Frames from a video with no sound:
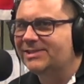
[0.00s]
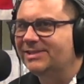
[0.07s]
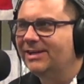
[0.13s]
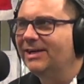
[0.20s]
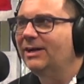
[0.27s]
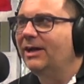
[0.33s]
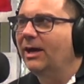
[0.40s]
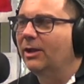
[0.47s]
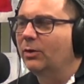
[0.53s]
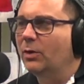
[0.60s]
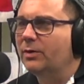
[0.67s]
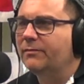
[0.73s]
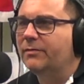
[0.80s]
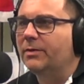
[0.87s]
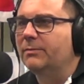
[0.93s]
And a
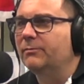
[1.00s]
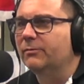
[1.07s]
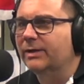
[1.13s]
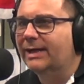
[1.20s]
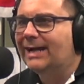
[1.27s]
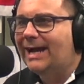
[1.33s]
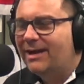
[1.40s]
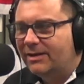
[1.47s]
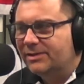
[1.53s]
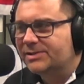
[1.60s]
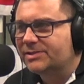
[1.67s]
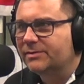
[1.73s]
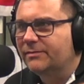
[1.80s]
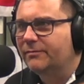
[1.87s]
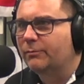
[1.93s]
lot of them,
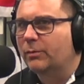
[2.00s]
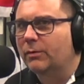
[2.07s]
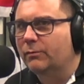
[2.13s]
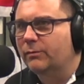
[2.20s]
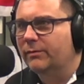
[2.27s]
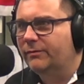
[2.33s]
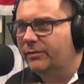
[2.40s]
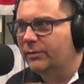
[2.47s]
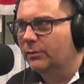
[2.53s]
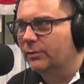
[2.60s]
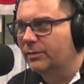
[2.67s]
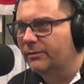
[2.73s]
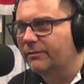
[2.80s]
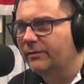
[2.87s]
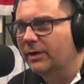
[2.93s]
regardless of what we've
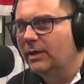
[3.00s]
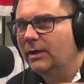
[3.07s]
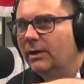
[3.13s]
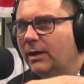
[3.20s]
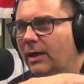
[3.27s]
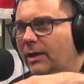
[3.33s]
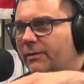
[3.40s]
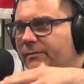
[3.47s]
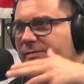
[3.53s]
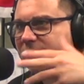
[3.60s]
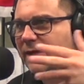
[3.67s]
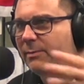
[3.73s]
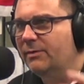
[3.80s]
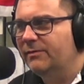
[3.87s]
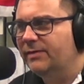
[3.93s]
thought of
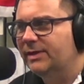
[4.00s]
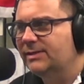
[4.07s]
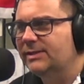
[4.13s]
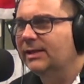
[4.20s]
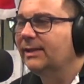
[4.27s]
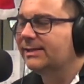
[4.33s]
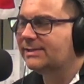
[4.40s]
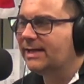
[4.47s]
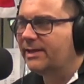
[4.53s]
some of their dealings,